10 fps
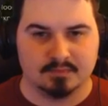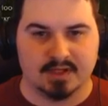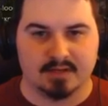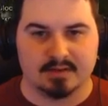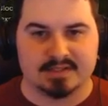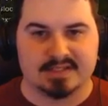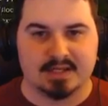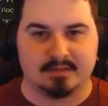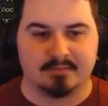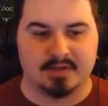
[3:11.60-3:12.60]
Okay, it's
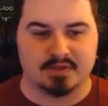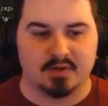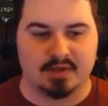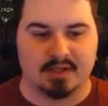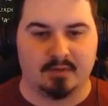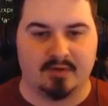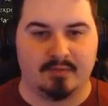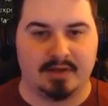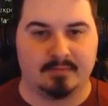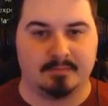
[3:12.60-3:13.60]
set. Let's go ahead and get away
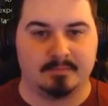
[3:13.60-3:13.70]
from it.